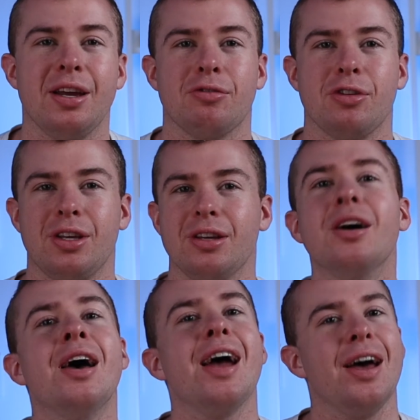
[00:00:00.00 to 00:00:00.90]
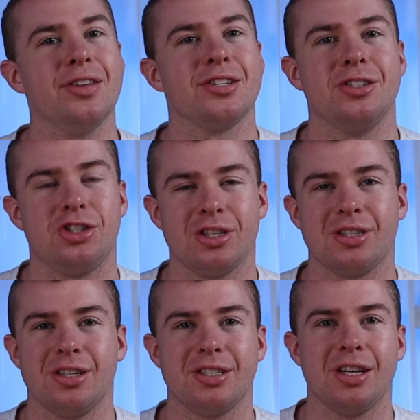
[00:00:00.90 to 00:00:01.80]
every year, and this is
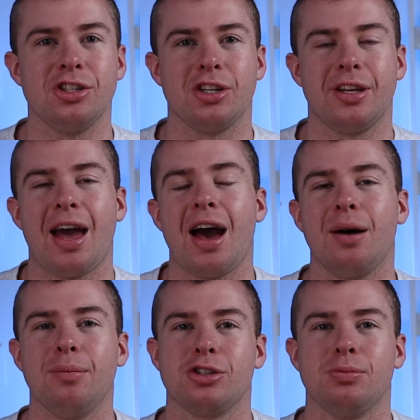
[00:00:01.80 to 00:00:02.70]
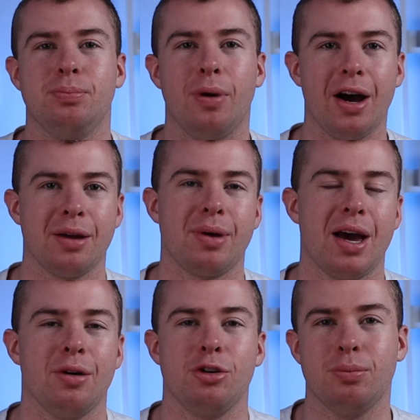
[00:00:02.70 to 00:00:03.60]
just essentially how much buying
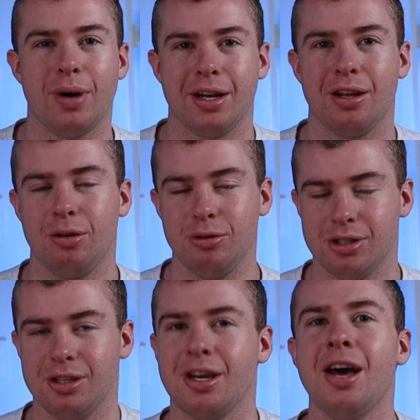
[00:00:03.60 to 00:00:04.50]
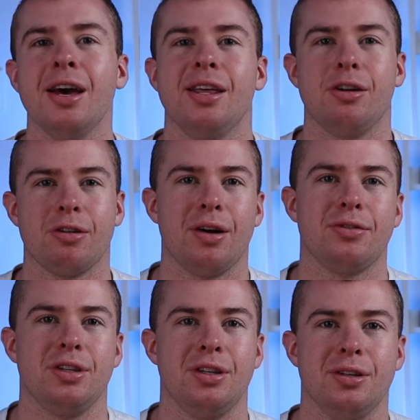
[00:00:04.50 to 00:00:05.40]
power your money loses year
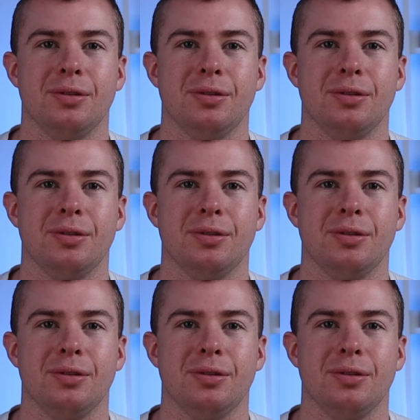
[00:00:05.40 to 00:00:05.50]
after year.